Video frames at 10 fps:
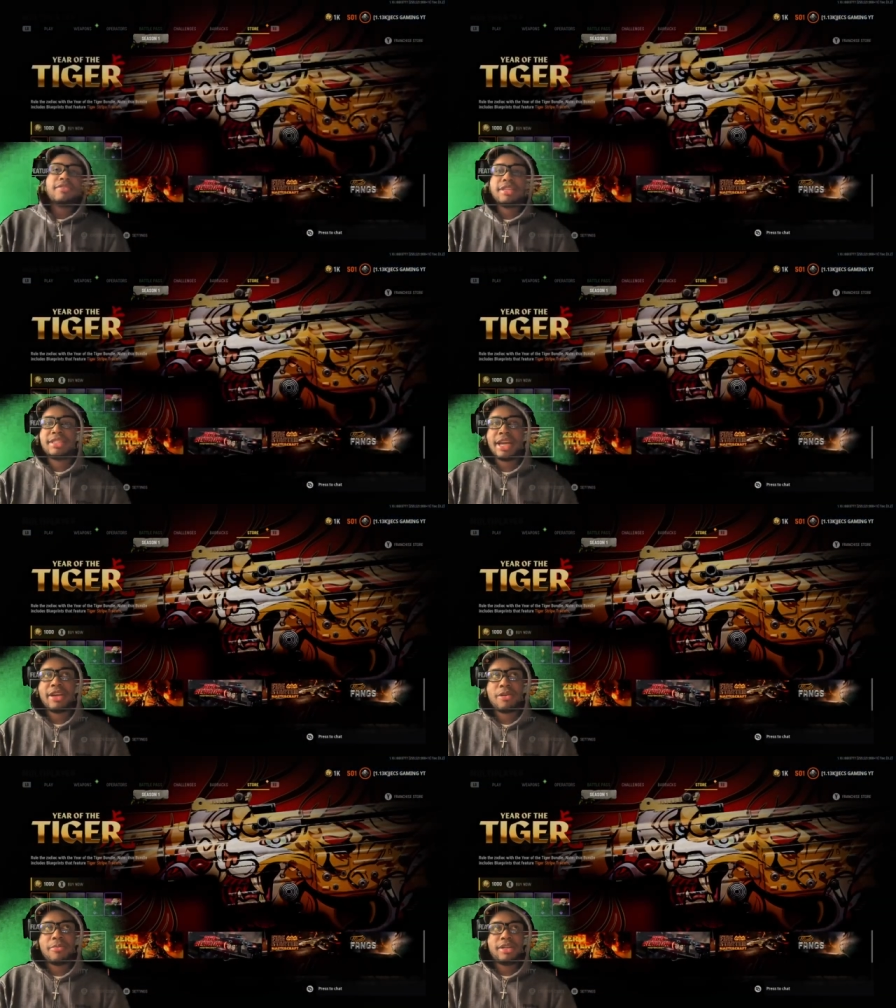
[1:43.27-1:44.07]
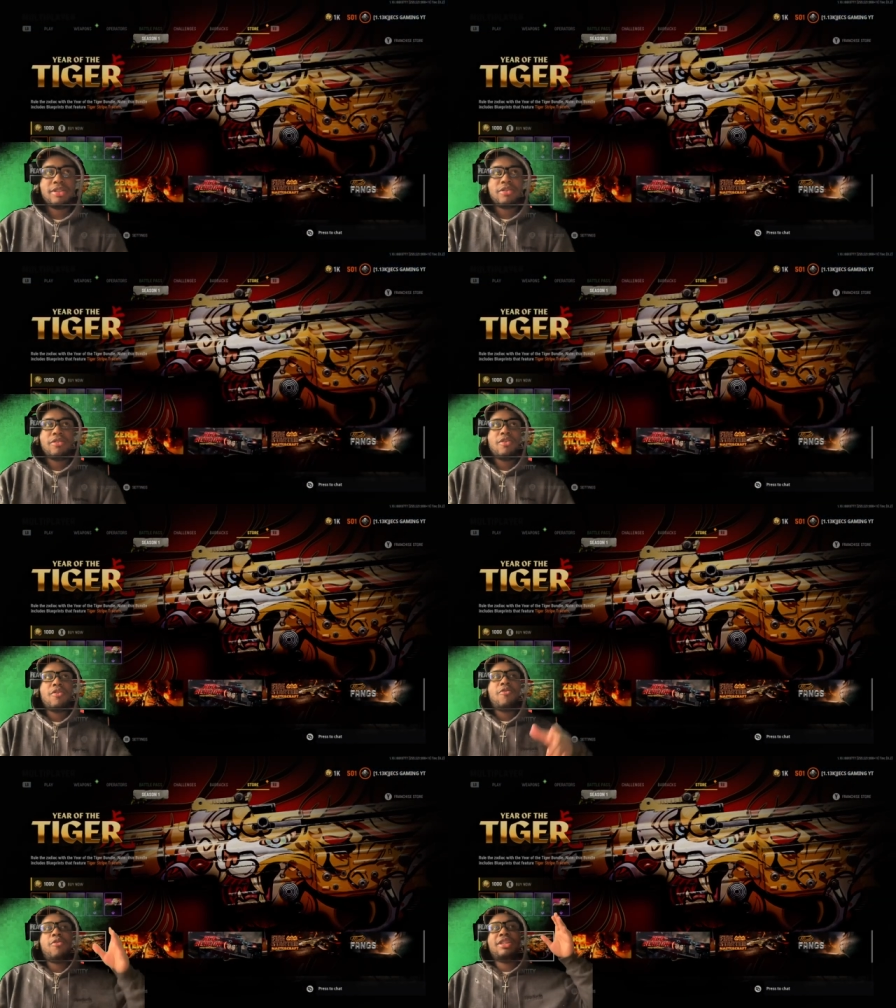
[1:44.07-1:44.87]
of the Tiger bundle
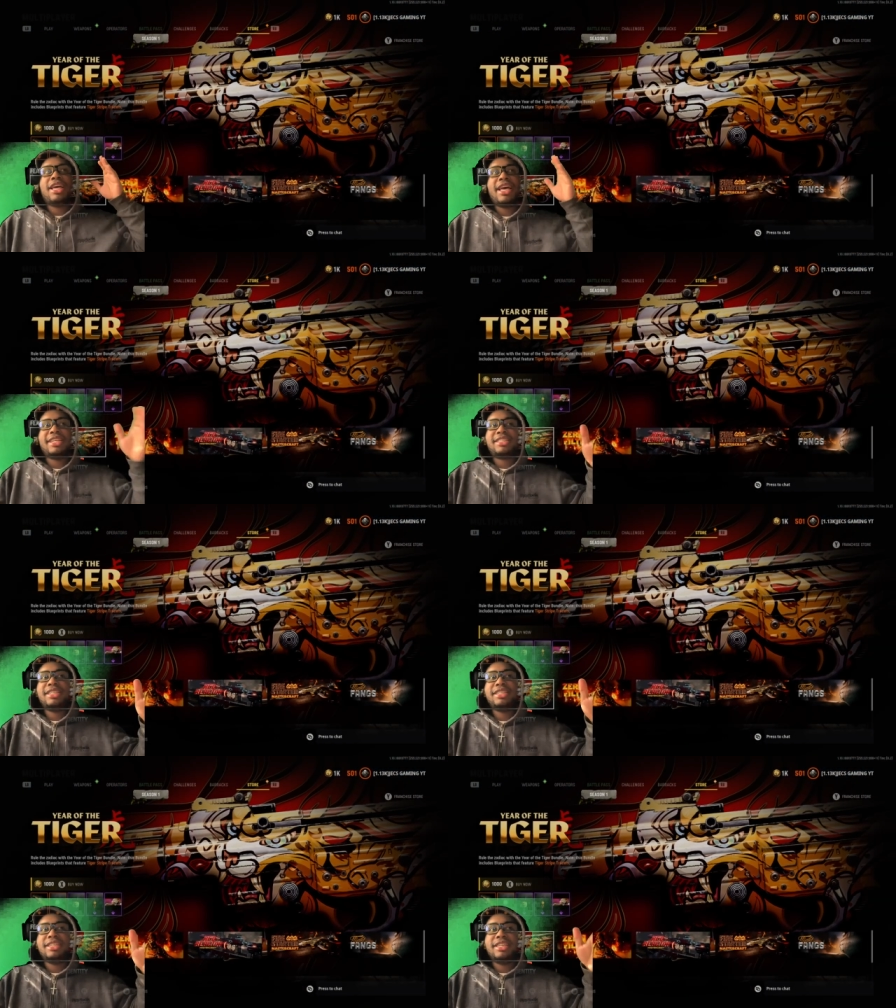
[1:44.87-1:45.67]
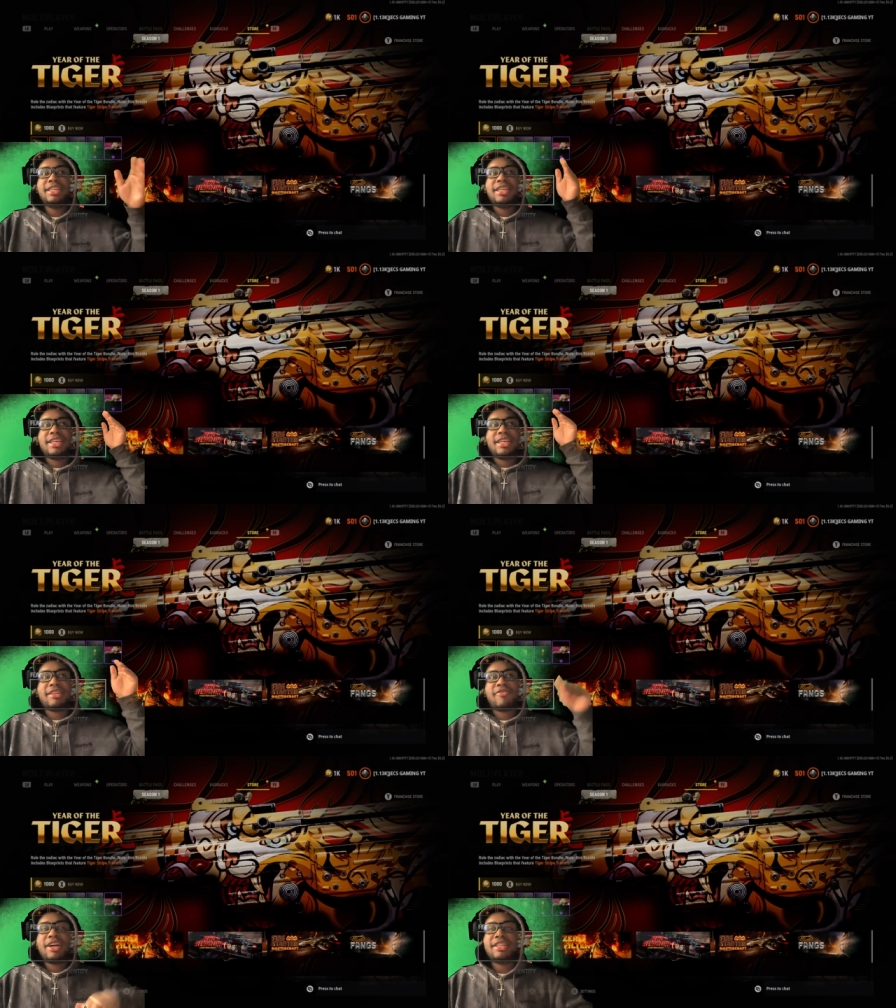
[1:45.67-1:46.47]
for the STG
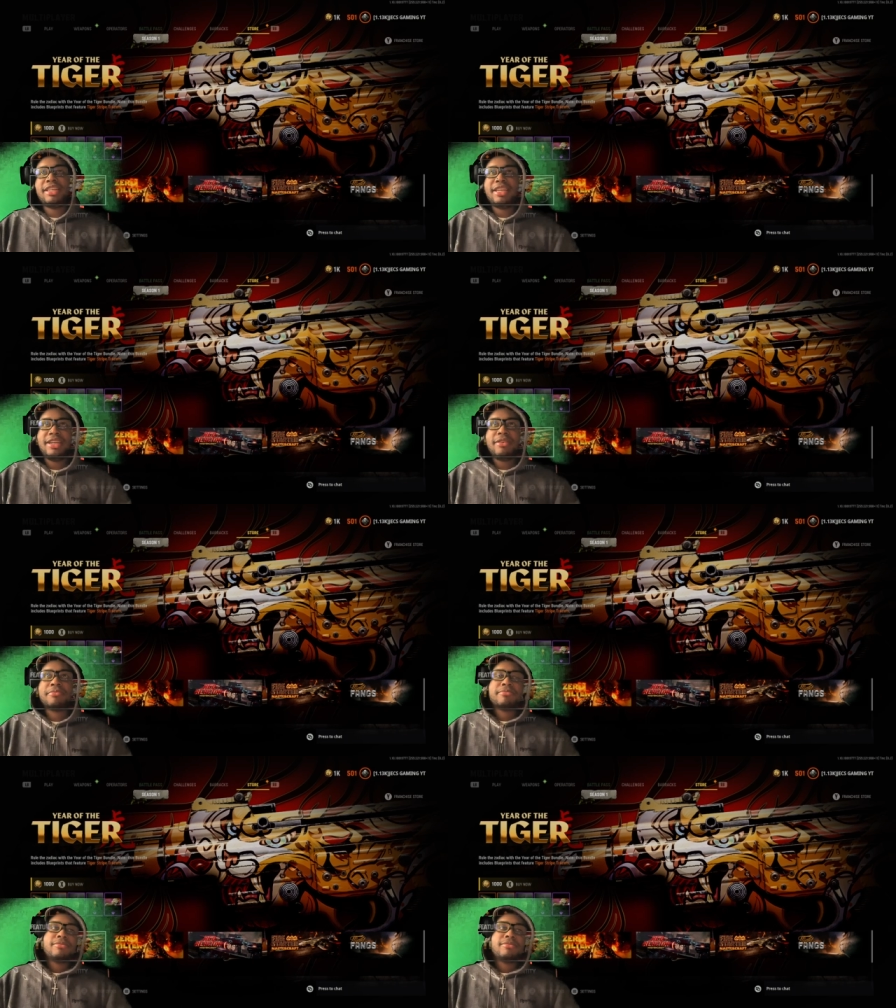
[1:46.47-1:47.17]
is finally here.